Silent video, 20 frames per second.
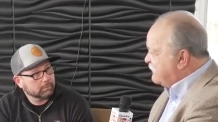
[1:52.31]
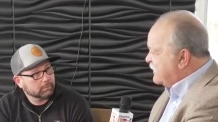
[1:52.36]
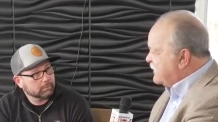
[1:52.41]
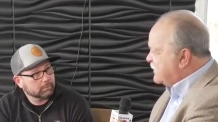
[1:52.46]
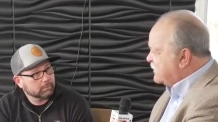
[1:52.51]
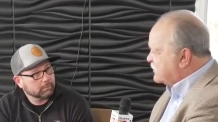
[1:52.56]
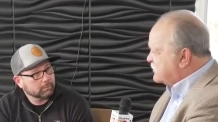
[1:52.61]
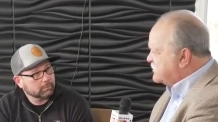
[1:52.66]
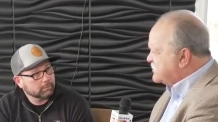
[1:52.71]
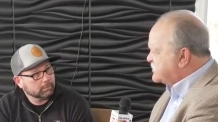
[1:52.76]

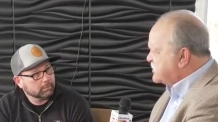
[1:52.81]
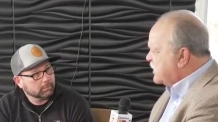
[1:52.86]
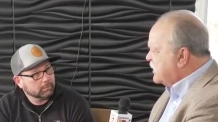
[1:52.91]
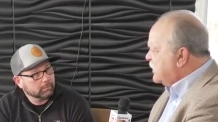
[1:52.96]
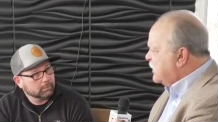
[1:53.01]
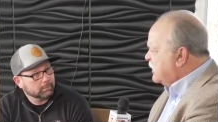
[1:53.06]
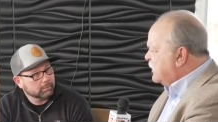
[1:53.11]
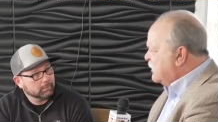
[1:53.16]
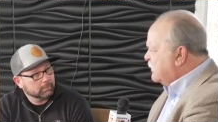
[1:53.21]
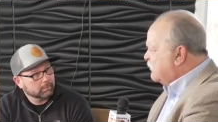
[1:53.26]
Speaker 1: vehicles.
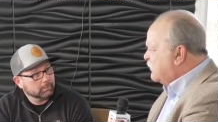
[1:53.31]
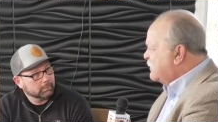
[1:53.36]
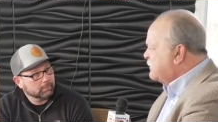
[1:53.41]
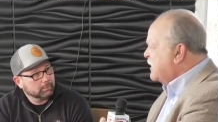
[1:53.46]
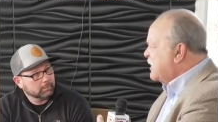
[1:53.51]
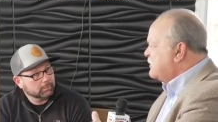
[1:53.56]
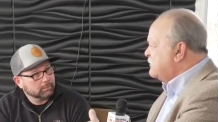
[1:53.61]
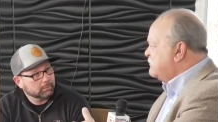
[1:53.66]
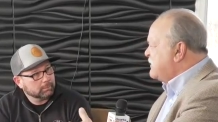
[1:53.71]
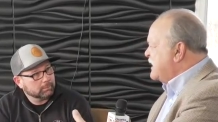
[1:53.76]
What
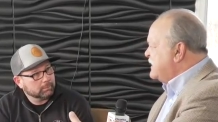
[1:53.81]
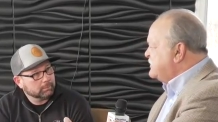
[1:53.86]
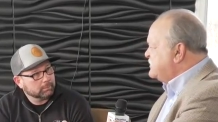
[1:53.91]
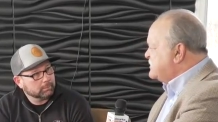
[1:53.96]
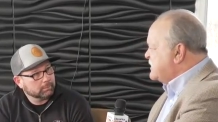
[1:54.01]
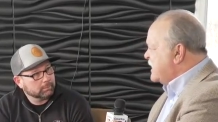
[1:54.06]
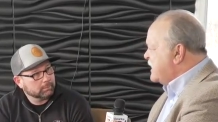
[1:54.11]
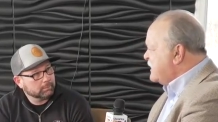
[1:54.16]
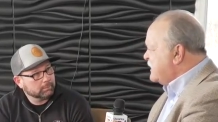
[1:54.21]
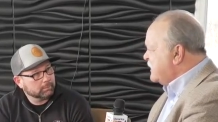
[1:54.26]
about
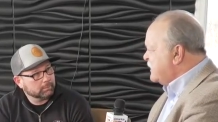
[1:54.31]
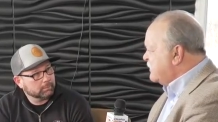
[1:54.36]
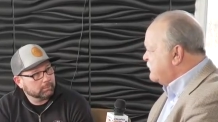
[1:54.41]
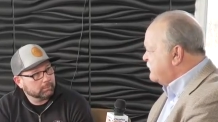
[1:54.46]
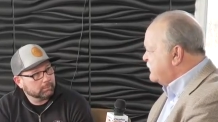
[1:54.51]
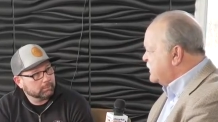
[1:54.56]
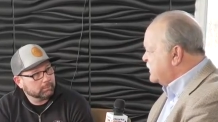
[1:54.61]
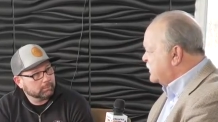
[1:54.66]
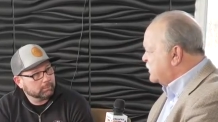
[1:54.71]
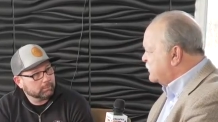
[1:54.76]
maintaining a
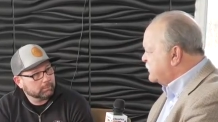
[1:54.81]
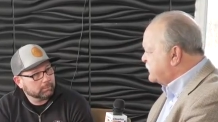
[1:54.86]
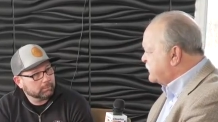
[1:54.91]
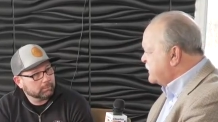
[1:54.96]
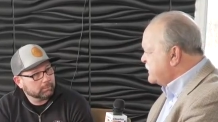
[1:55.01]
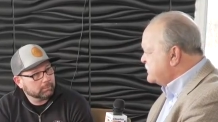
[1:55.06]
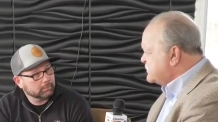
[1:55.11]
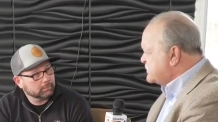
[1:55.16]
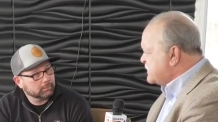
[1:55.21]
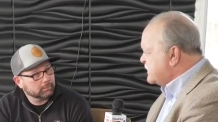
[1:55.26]
vehicle,
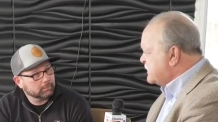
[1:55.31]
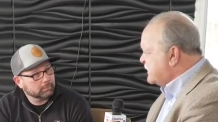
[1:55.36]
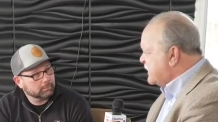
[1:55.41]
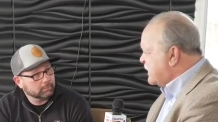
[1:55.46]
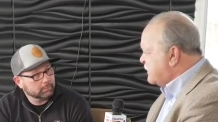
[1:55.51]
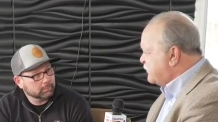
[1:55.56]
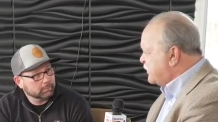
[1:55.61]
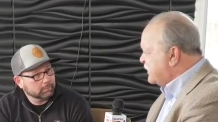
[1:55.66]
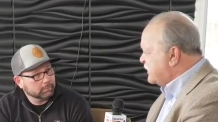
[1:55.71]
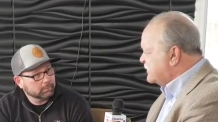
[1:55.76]
things like
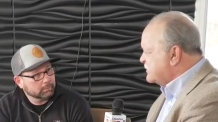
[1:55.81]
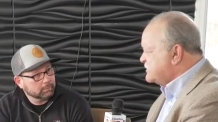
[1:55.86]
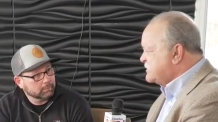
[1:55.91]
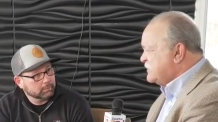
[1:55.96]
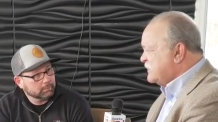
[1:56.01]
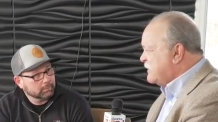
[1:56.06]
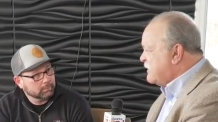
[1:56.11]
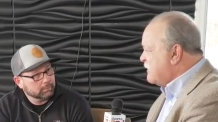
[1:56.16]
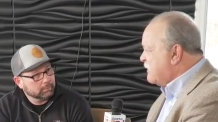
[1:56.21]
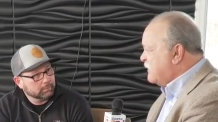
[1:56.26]
that?
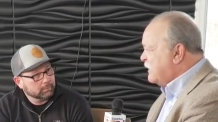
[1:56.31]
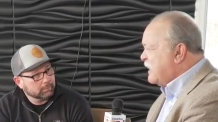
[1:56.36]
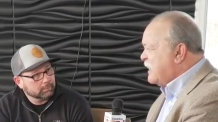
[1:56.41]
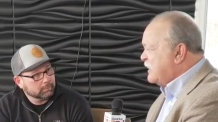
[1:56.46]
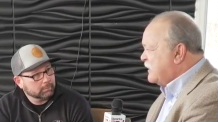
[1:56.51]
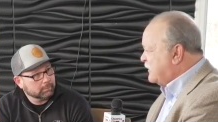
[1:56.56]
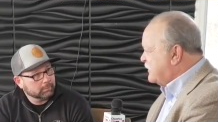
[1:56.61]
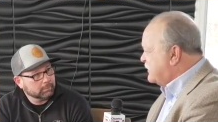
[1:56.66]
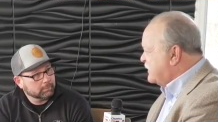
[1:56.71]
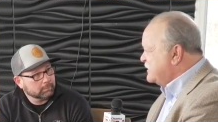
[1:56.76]
Because there are a
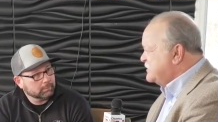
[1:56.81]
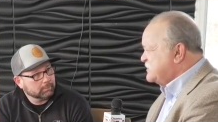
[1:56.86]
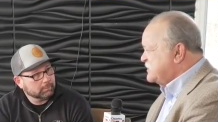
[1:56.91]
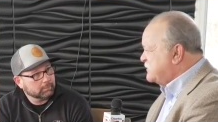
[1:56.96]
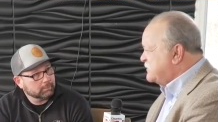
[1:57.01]
lot of things